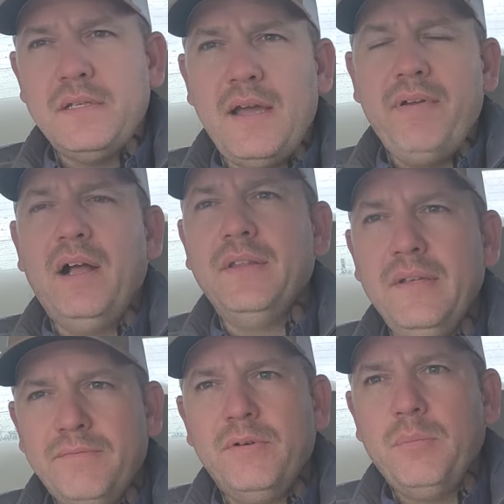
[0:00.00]
I've held
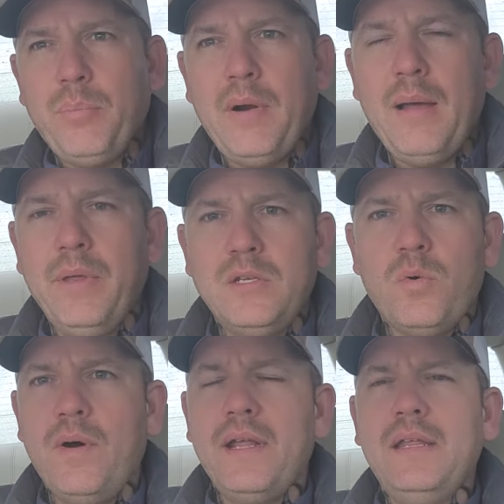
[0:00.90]
it for probably
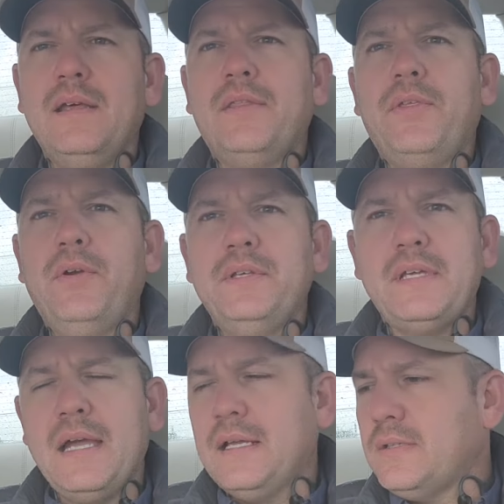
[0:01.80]
20 to 30
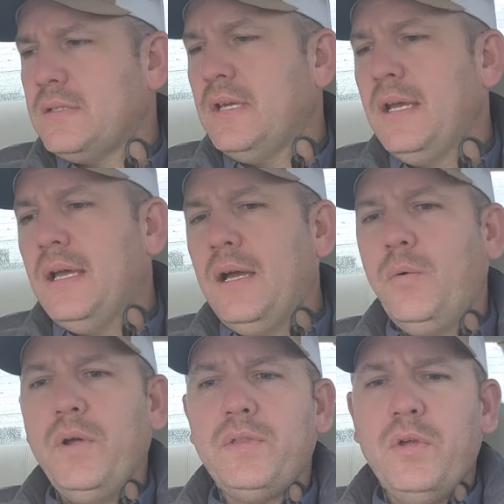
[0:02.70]
seconds
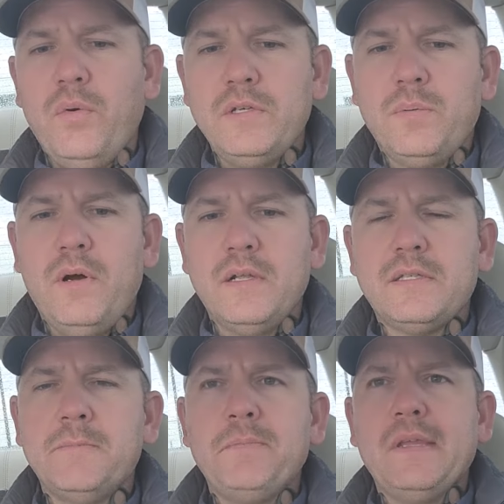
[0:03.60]
with no
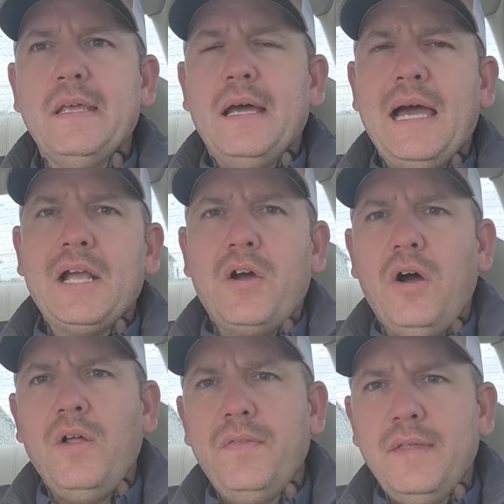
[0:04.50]
response. I
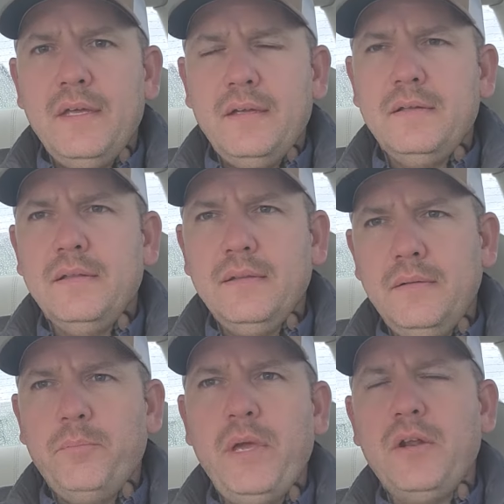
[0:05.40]
called the
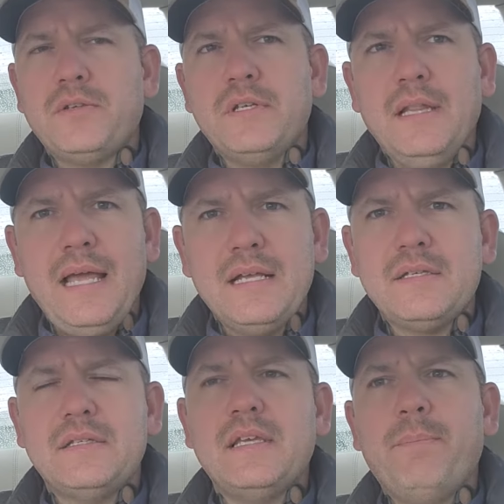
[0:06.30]
Peterson
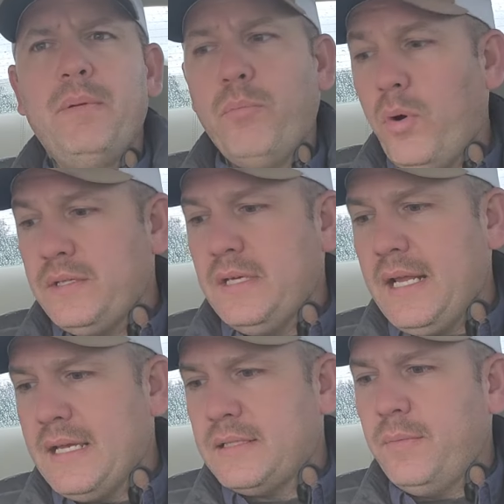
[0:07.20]
Lexus up in Boise
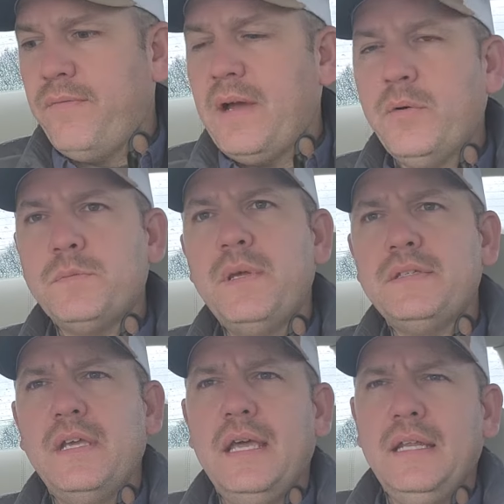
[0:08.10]
and asked him if I was
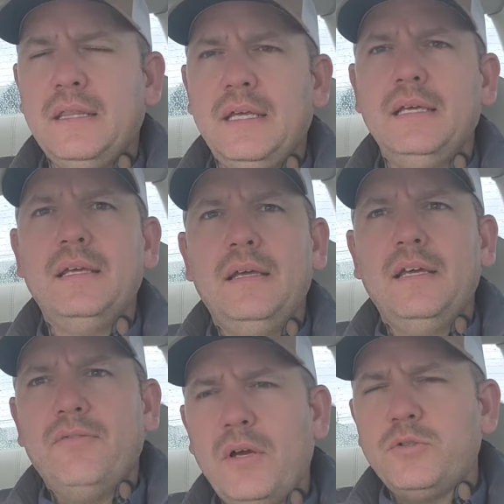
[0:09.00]
missing anything,
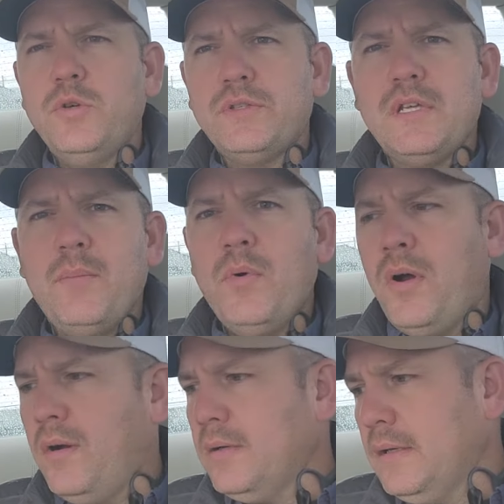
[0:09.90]
if I was doing something
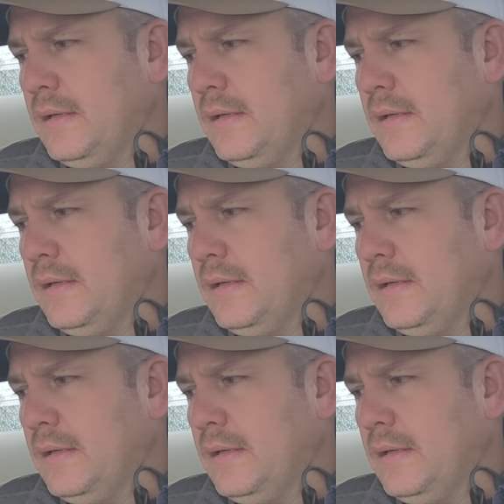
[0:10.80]
wrong.